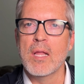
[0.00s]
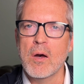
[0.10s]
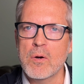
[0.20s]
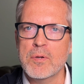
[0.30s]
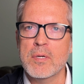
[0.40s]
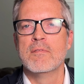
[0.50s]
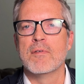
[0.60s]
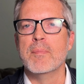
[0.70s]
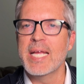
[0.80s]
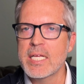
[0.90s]
loan,
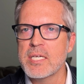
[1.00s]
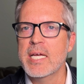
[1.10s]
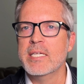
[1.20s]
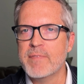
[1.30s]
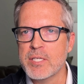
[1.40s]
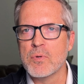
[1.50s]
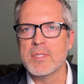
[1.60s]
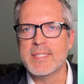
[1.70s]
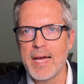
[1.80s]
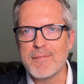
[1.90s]
from each individual
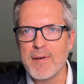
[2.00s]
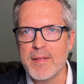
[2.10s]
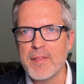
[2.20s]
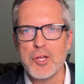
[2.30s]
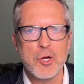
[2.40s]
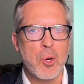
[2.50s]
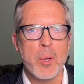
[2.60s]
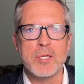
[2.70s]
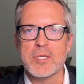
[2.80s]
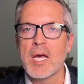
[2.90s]
debt fund that you're
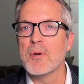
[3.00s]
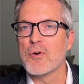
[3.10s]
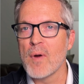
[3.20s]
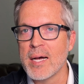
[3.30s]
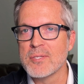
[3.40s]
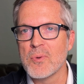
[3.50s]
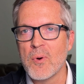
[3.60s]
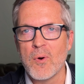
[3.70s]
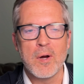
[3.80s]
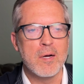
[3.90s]
going to come across
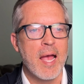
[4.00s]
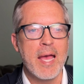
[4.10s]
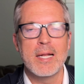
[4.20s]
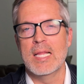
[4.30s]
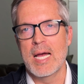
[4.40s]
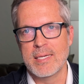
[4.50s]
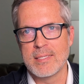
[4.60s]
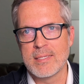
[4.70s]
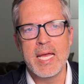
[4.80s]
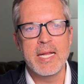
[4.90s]
or
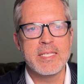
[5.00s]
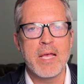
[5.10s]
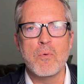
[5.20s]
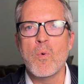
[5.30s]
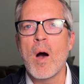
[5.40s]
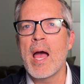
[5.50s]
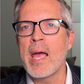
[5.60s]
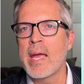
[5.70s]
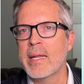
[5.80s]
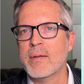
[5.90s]
analyze. It is a
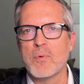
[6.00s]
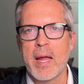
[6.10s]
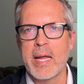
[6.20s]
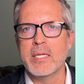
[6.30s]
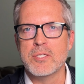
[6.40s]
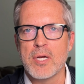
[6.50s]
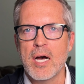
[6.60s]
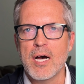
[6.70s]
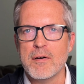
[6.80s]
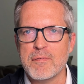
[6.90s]
wide range
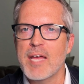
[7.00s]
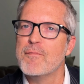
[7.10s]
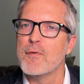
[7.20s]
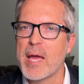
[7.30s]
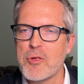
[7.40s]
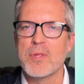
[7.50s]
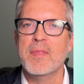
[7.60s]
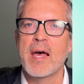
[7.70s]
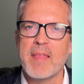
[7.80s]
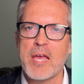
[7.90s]
of information
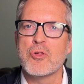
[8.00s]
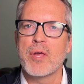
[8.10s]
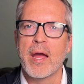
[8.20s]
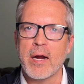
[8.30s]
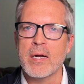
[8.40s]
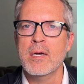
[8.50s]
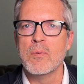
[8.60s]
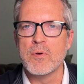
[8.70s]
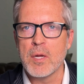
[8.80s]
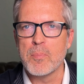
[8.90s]
that they share
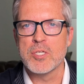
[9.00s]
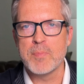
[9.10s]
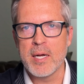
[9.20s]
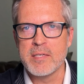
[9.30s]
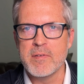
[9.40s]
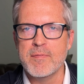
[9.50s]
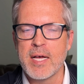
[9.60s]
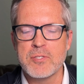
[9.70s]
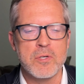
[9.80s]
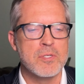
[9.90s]
with their prospective
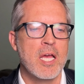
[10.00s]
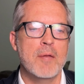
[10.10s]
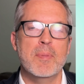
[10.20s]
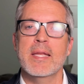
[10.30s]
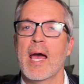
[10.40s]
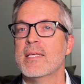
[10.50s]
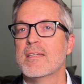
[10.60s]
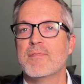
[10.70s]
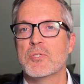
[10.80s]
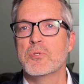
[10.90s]
investors. It'd be nice
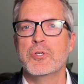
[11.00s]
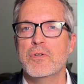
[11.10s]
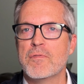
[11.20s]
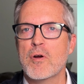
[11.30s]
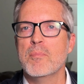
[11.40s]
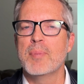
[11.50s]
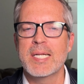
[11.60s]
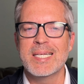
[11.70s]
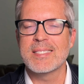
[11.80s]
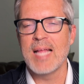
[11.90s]
if this was uniform, but
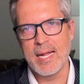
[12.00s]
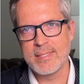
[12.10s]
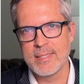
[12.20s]
it is not.